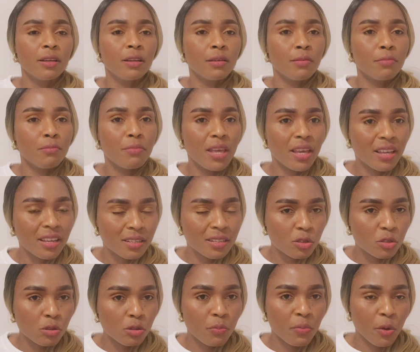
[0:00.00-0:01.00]
make
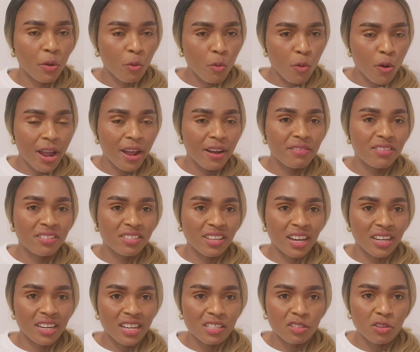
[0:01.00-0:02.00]
some inquiries,
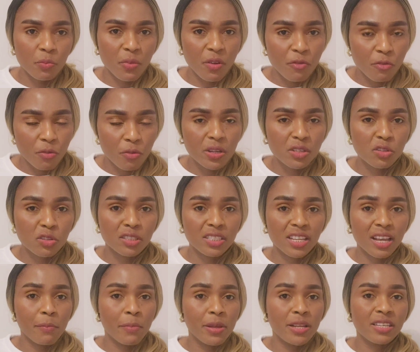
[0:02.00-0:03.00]
gather some information
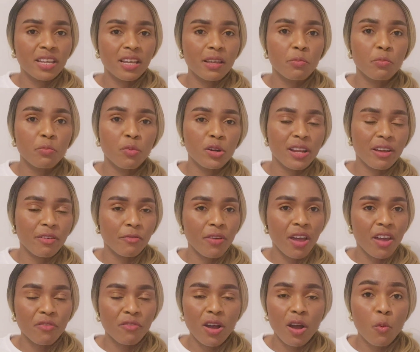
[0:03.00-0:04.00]
that may take me more than
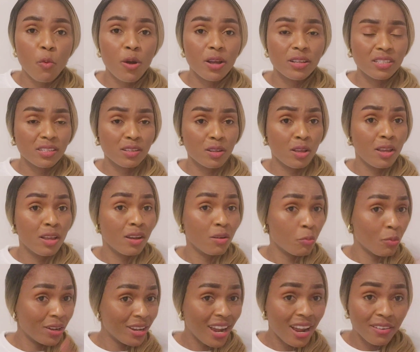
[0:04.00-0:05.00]
5 hours
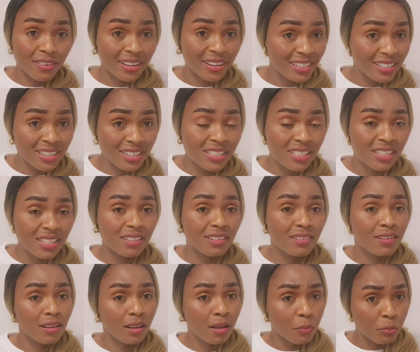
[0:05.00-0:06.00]
without
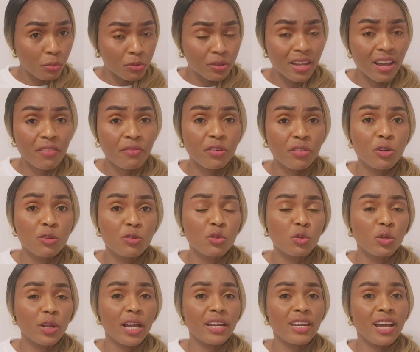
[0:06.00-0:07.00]
editing, put that video
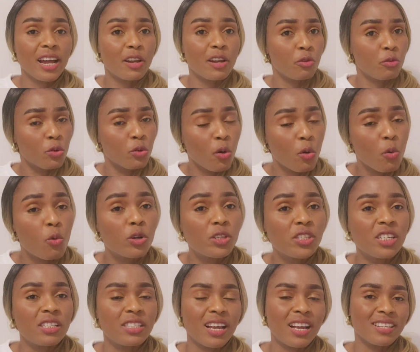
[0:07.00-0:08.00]
together, and you will not watch
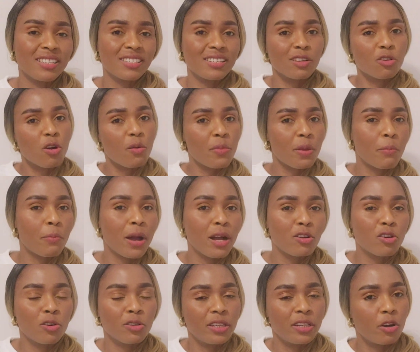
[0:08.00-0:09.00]
it and still coming
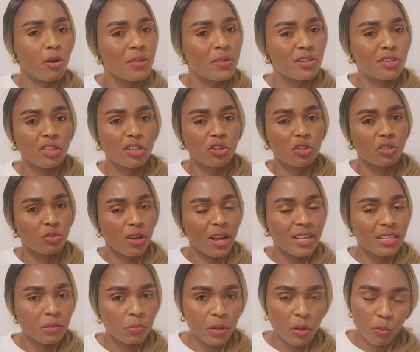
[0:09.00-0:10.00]
back on the comment section to
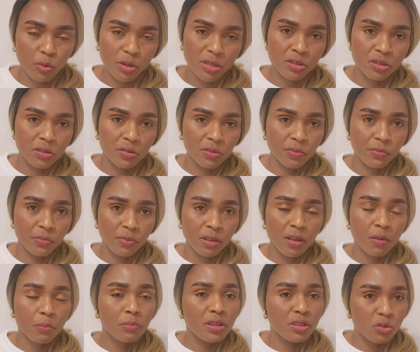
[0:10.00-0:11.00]
ask me a question.
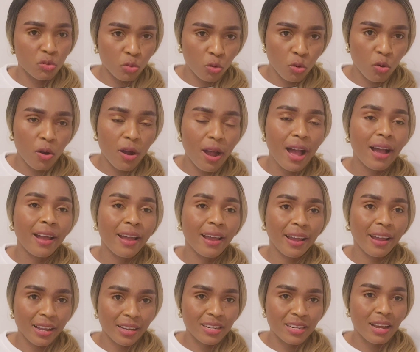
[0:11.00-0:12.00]
Please go
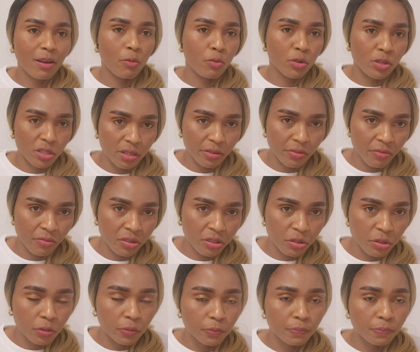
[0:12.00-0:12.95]
ahead and watch the video.